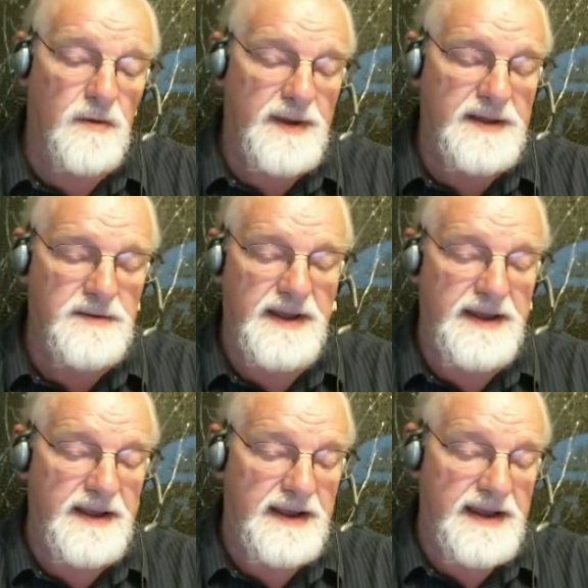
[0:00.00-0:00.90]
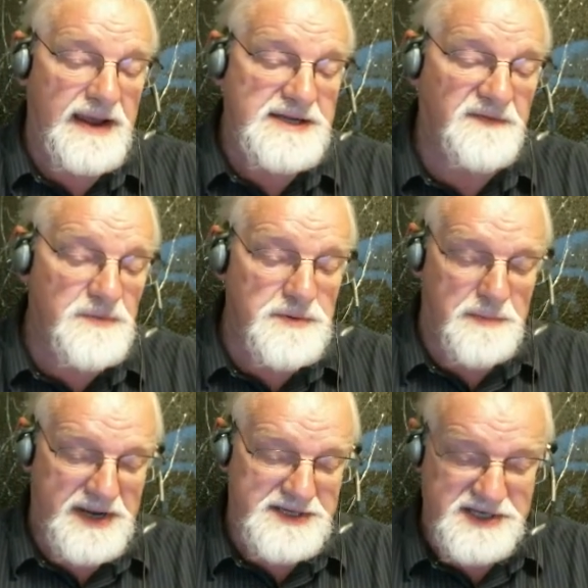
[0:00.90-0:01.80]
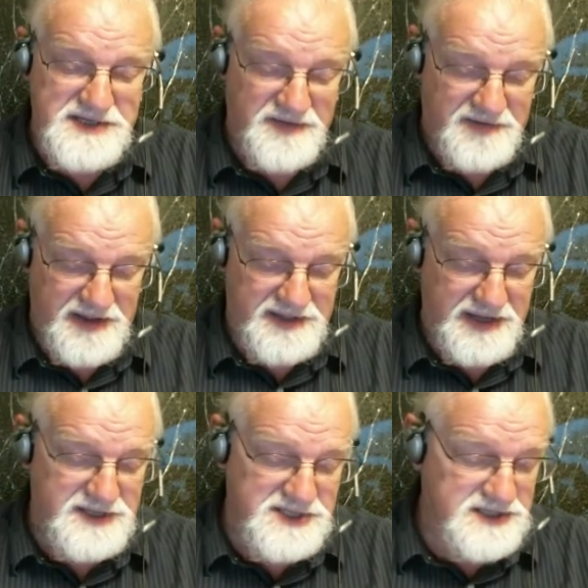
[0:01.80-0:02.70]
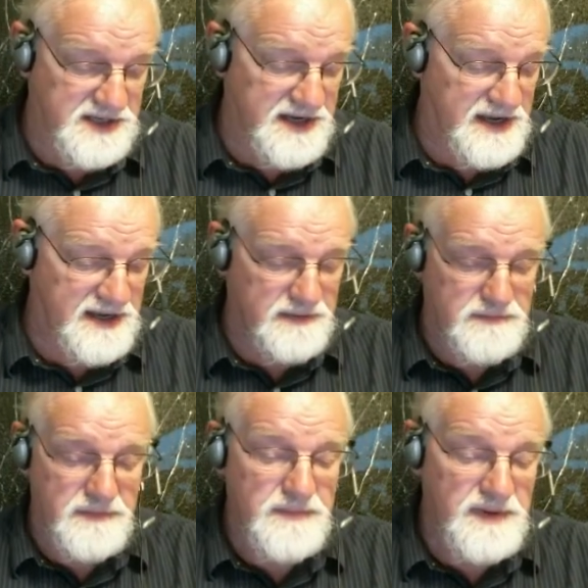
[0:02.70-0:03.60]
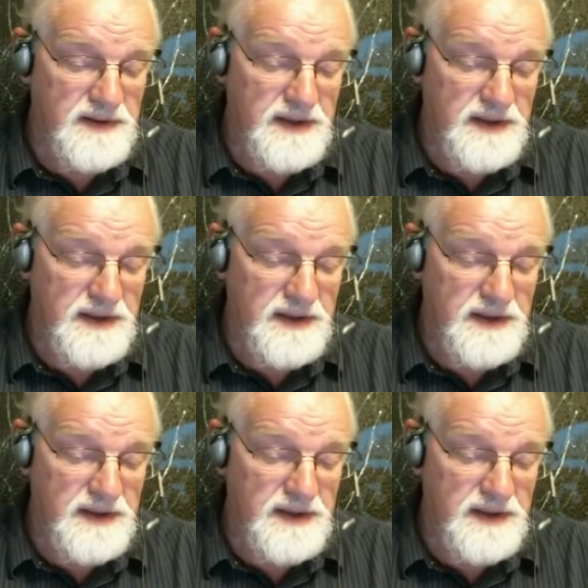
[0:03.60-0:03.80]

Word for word: Oh, well, as for a basis of ethics, um,